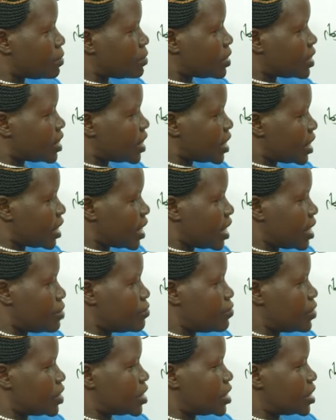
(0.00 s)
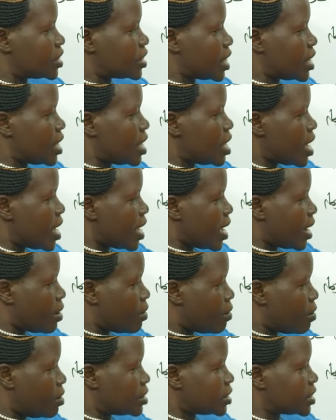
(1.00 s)
3, which is a
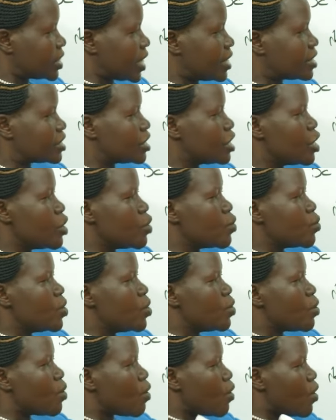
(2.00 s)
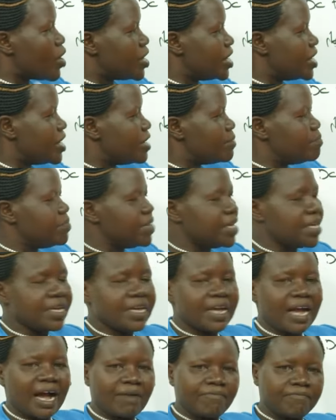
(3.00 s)
constant, will only be
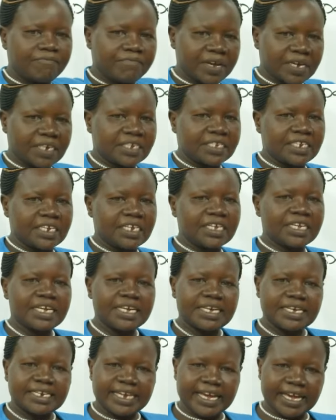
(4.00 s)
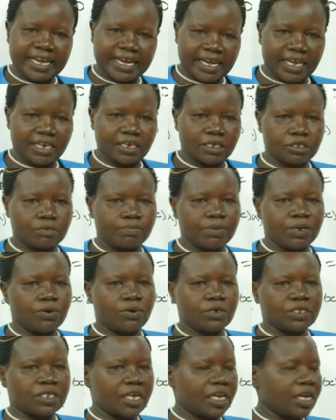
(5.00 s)
affecting the x,
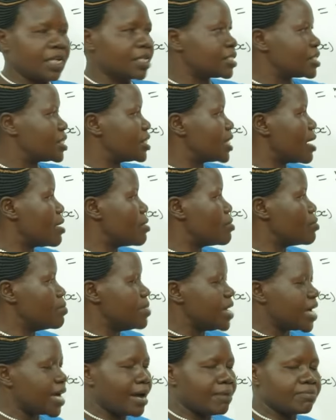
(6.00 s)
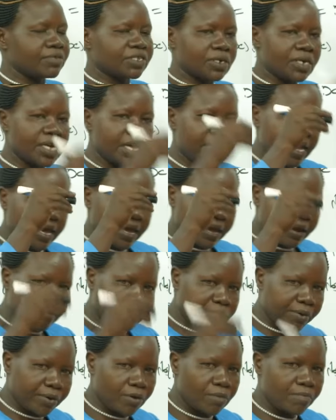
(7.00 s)
because x now becomes a
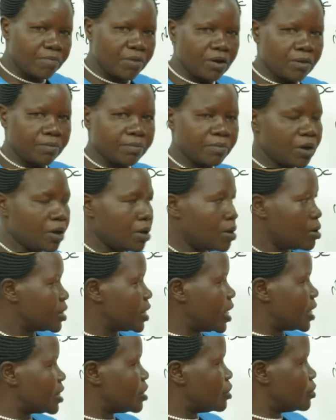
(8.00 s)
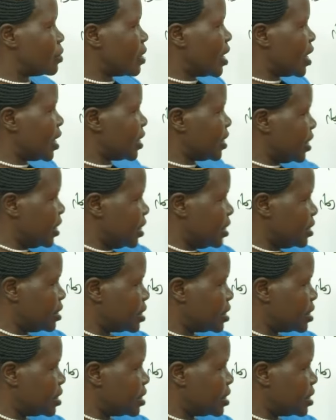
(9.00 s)
problem that you are in.